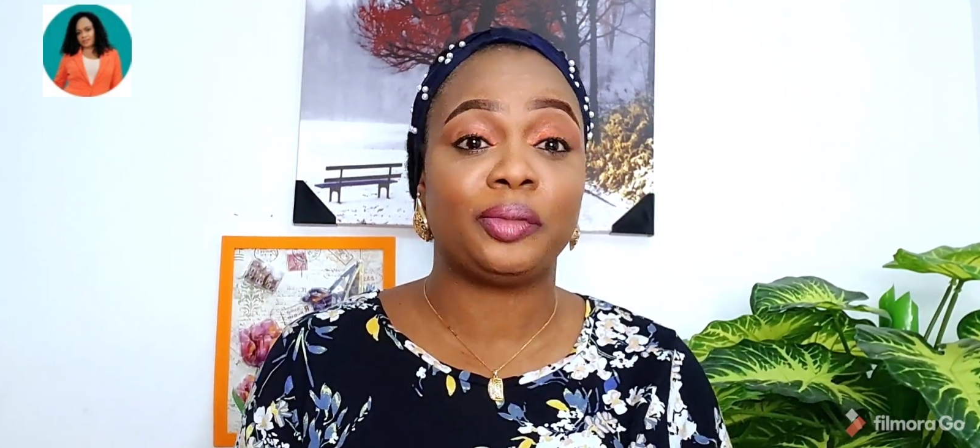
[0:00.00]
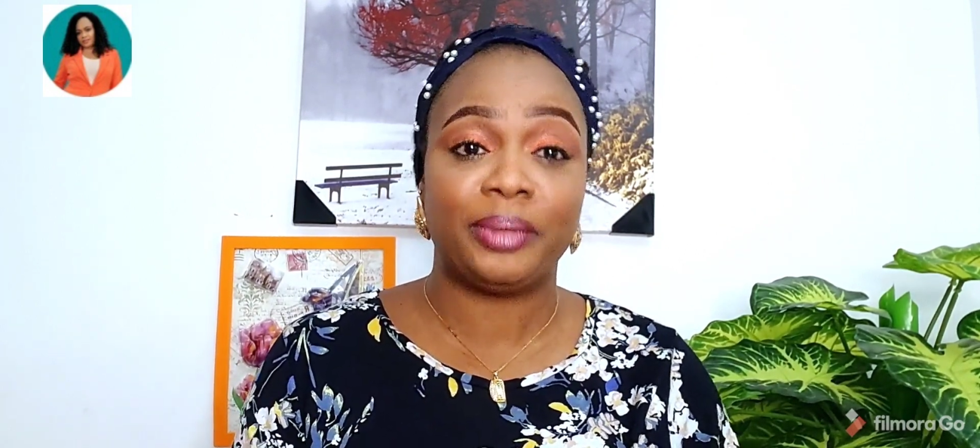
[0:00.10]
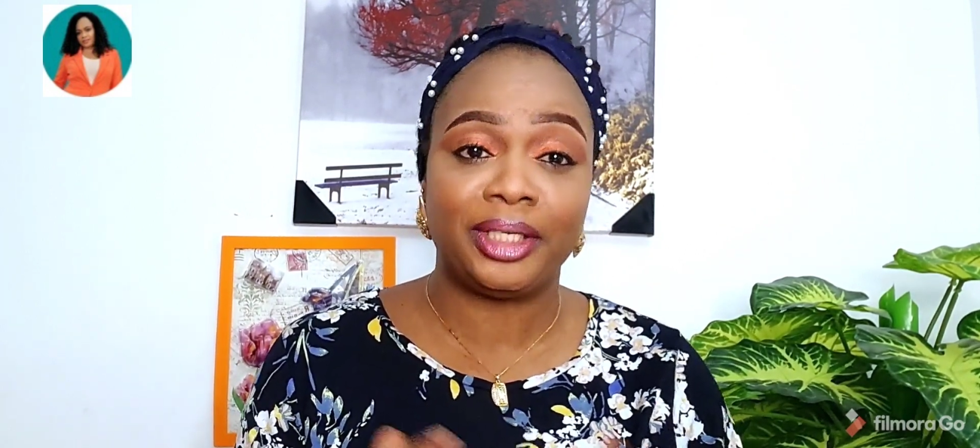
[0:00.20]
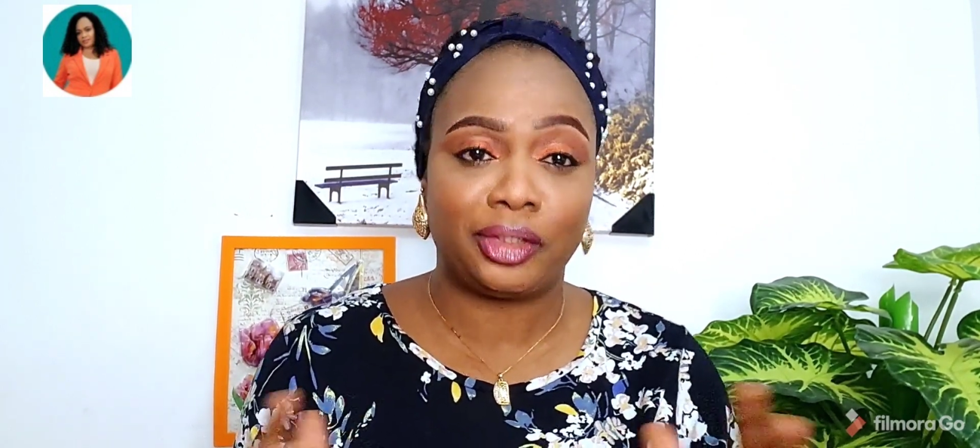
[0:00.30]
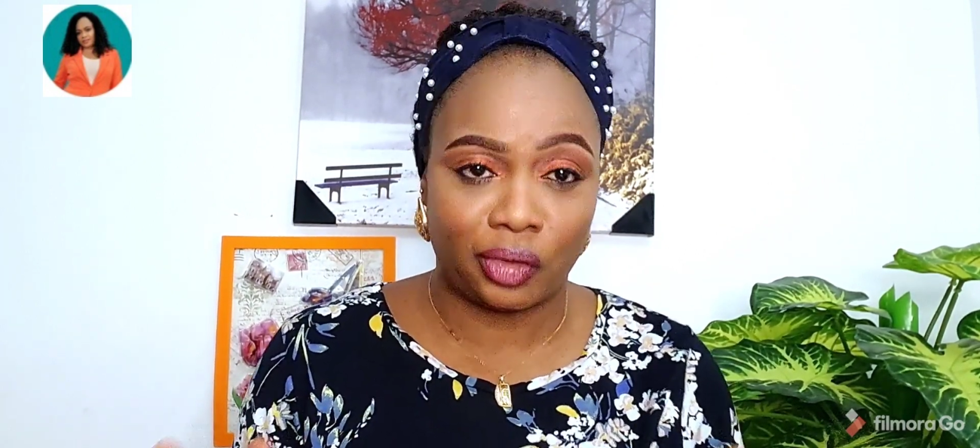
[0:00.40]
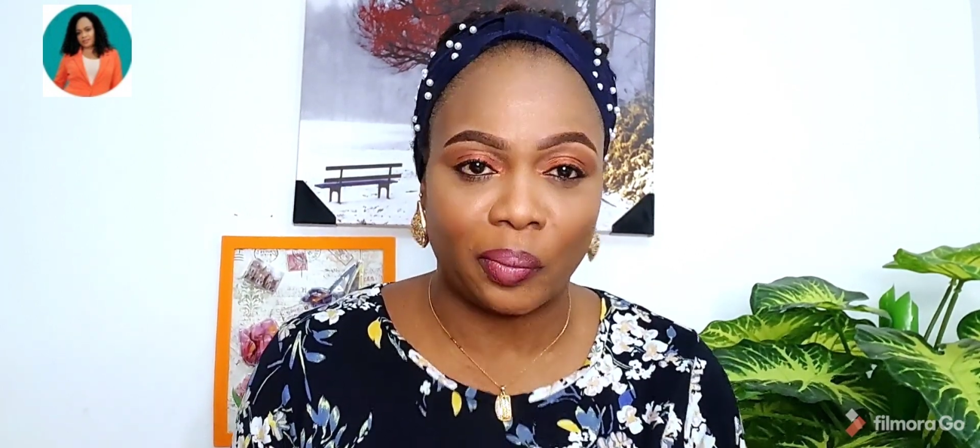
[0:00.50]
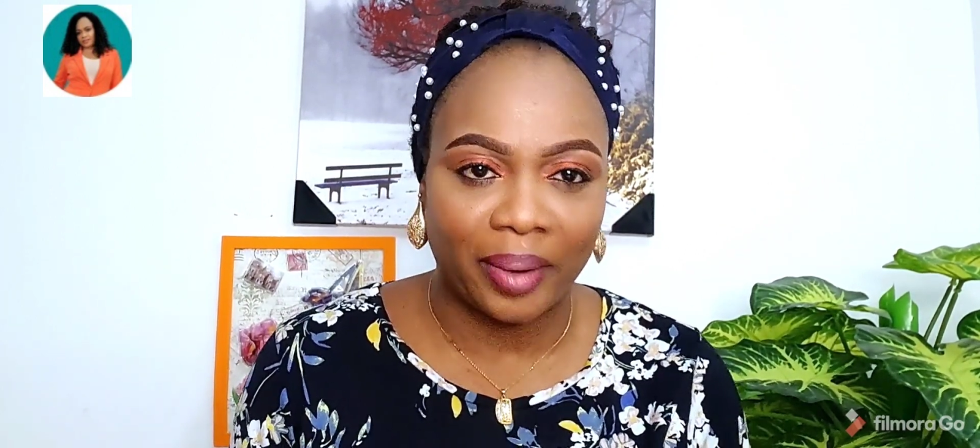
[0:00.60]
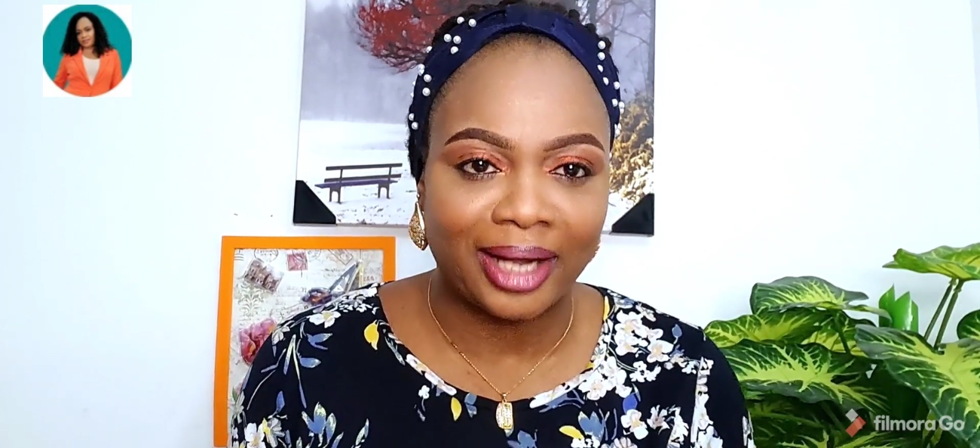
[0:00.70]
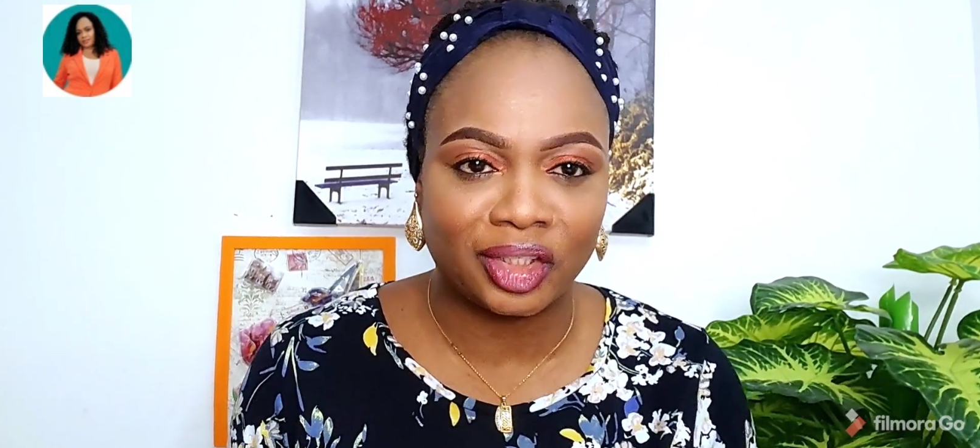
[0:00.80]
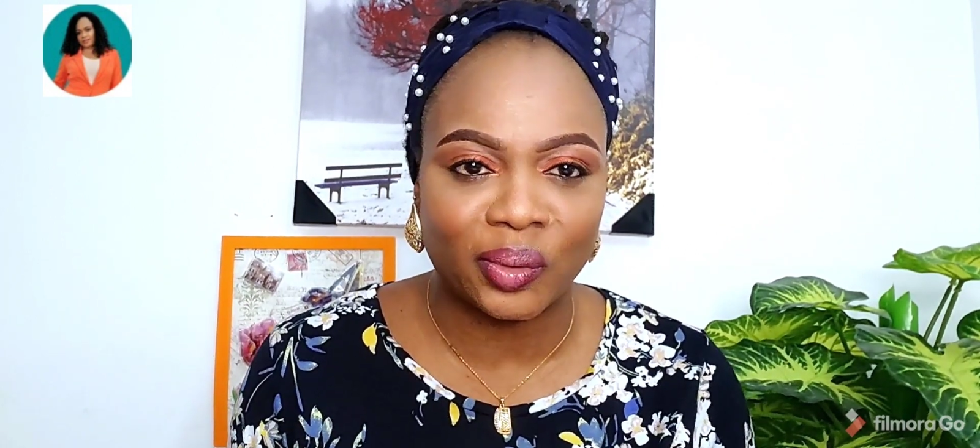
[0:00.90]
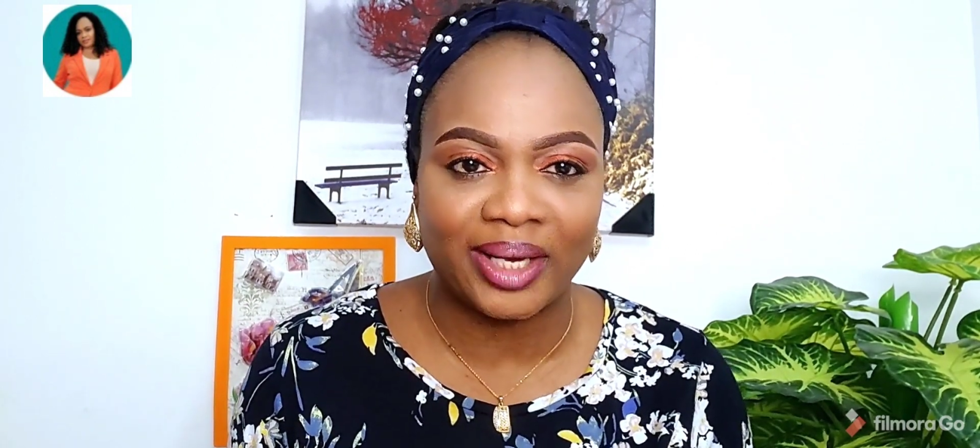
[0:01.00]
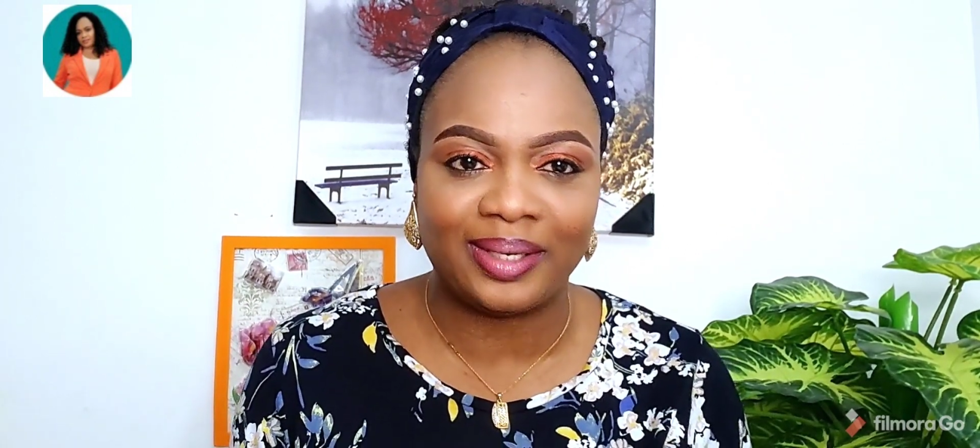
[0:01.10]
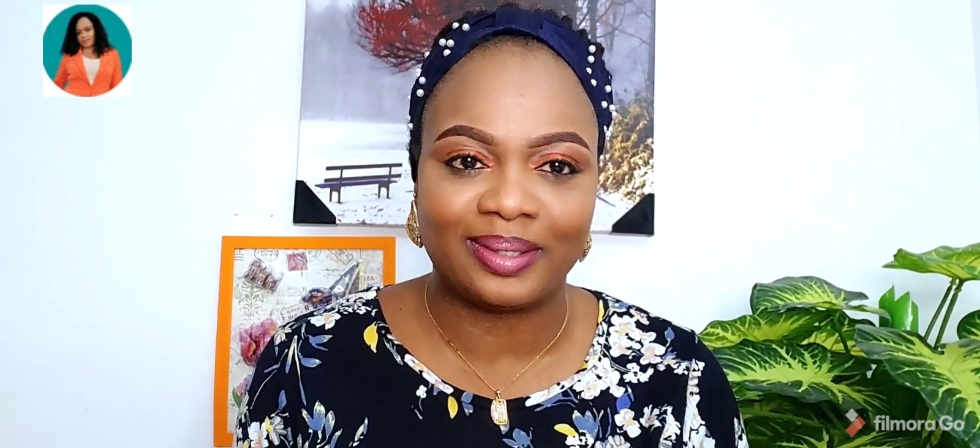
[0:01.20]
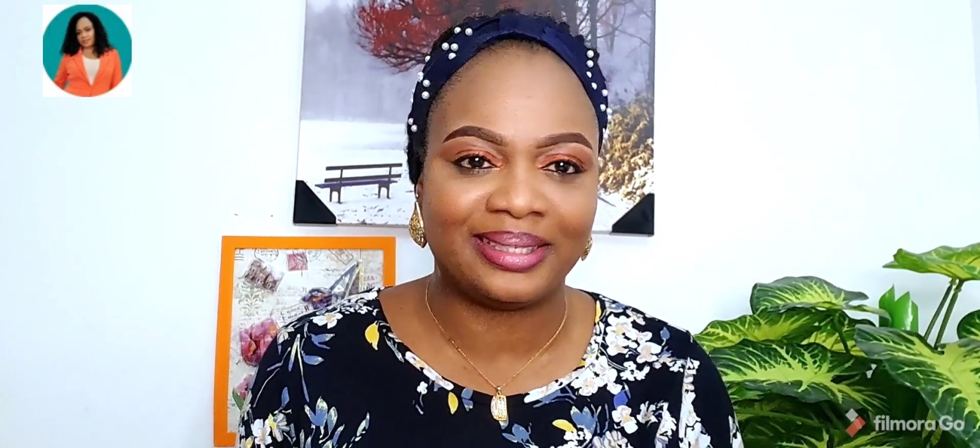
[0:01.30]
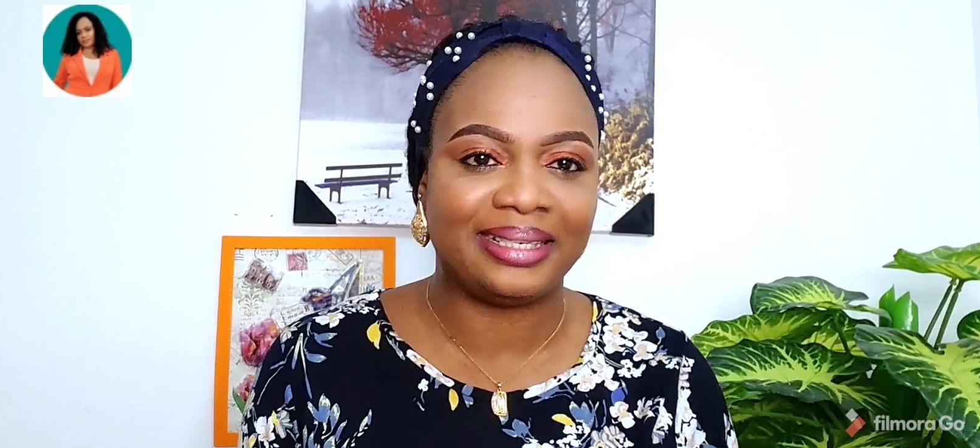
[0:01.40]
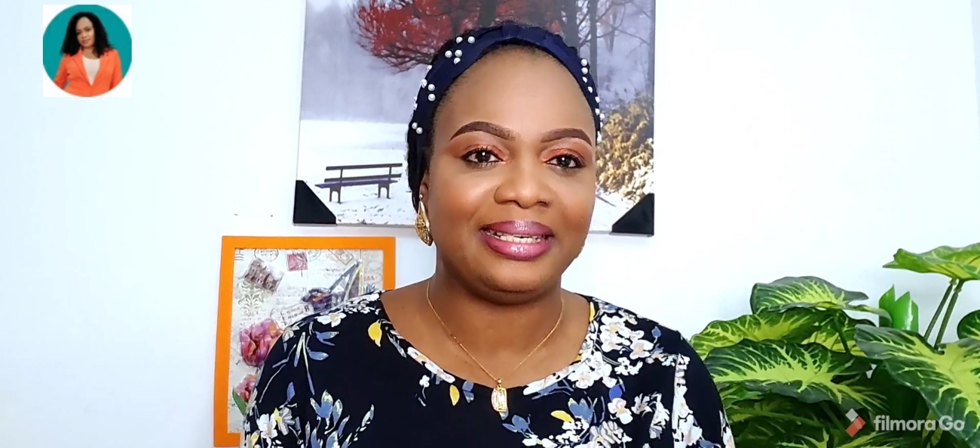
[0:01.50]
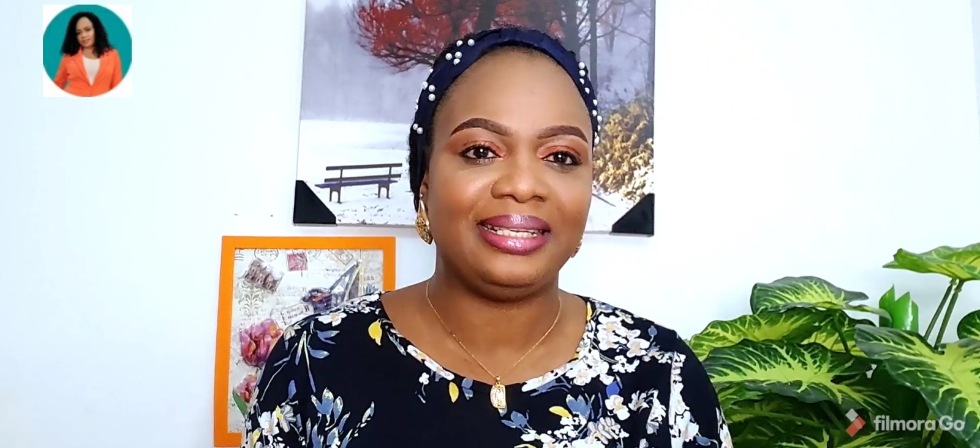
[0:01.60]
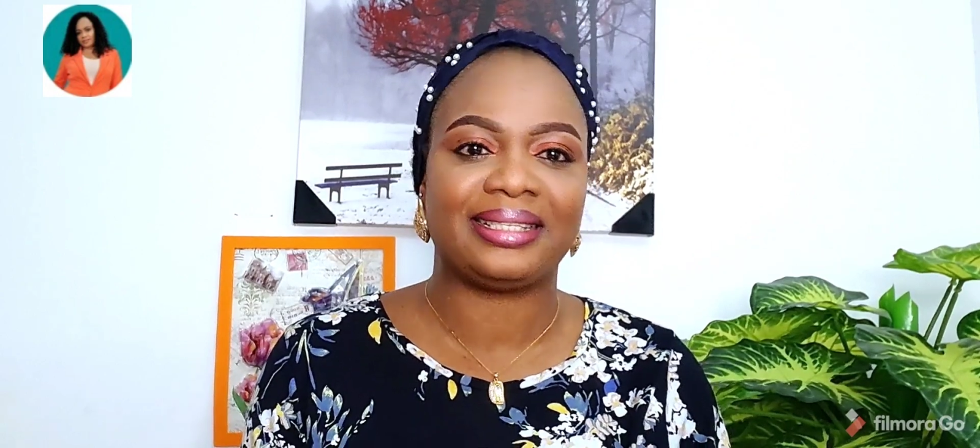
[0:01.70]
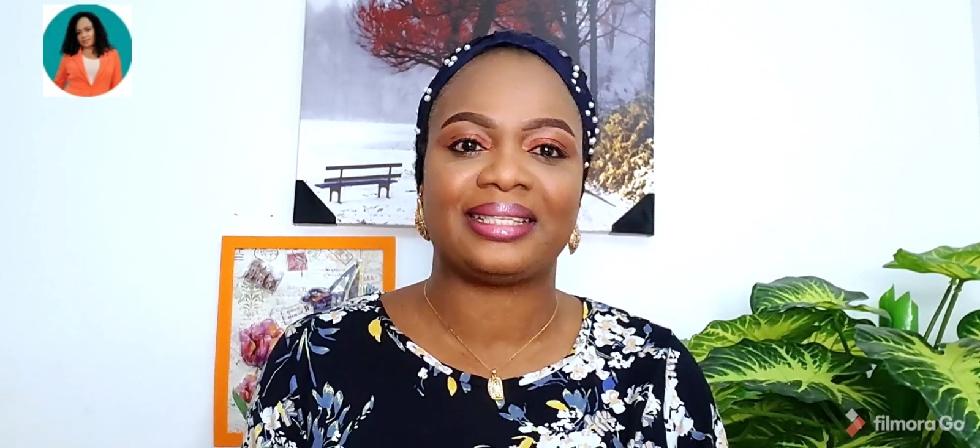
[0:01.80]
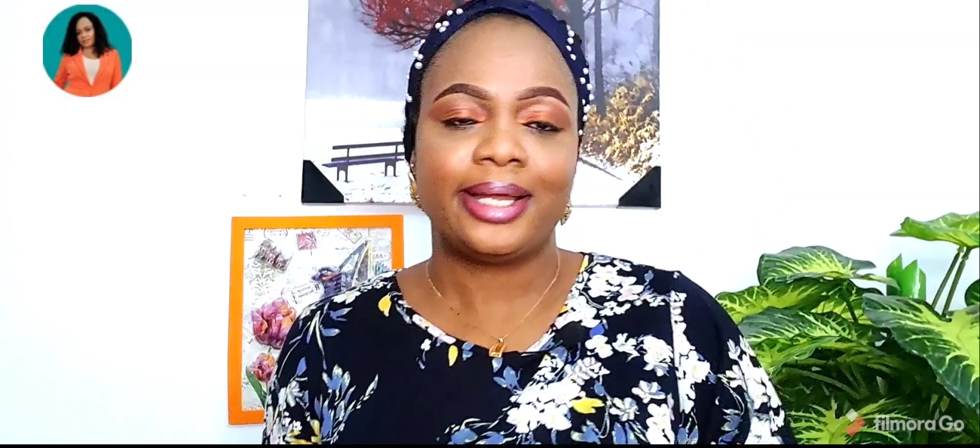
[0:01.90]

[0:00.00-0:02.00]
be the top actually on the list.